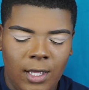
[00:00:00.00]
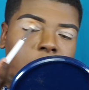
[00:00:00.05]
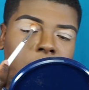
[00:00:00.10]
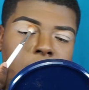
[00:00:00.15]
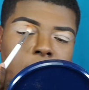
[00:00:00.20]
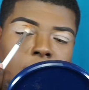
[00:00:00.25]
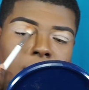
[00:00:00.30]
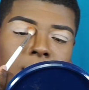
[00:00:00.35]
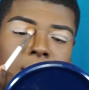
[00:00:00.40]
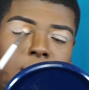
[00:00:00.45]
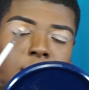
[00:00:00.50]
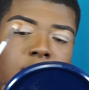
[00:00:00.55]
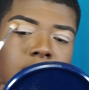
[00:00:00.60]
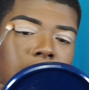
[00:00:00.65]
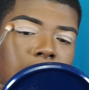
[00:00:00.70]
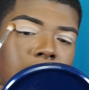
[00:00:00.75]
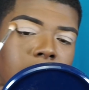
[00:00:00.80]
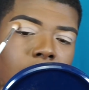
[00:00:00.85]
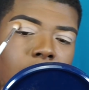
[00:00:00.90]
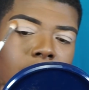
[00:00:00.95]
Just a
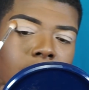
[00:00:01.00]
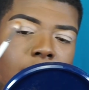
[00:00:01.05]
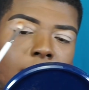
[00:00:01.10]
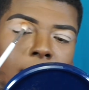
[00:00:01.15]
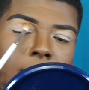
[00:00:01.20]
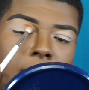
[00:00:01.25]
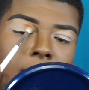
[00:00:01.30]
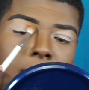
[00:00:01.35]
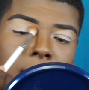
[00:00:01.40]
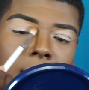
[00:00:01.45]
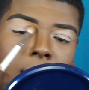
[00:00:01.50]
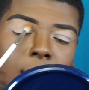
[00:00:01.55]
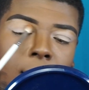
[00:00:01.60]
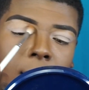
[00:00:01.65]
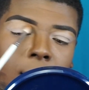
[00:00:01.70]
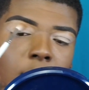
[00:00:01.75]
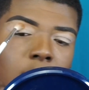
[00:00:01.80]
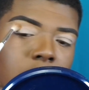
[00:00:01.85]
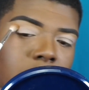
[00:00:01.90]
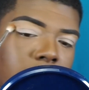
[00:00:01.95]
second,
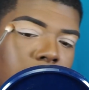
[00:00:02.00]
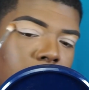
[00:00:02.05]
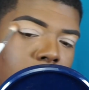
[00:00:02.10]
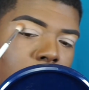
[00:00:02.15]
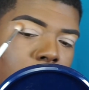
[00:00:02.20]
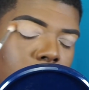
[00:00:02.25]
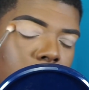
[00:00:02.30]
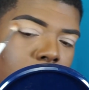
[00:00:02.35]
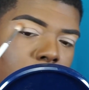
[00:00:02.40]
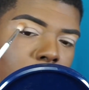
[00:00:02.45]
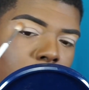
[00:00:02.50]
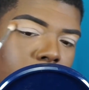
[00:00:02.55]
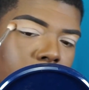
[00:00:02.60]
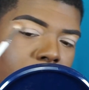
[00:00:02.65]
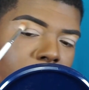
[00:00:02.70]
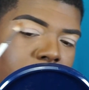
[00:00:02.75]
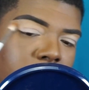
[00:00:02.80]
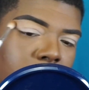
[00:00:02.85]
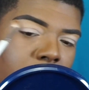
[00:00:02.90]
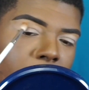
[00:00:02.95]
to
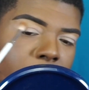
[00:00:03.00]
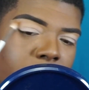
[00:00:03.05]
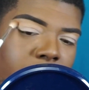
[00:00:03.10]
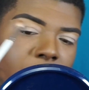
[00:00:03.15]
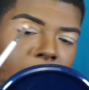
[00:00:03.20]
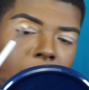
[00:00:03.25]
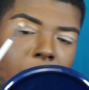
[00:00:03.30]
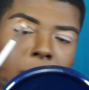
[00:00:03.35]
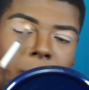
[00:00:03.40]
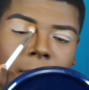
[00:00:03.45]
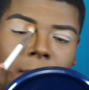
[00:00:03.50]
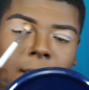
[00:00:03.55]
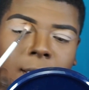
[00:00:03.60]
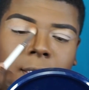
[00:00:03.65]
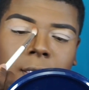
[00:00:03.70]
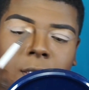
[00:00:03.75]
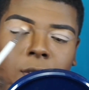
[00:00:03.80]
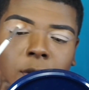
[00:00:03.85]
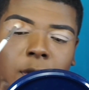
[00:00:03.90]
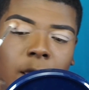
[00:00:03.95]
make sure everything
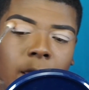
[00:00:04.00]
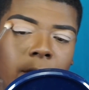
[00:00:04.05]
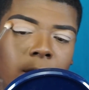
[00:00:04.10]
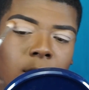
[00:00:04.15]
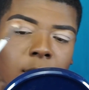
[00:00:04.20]
blends together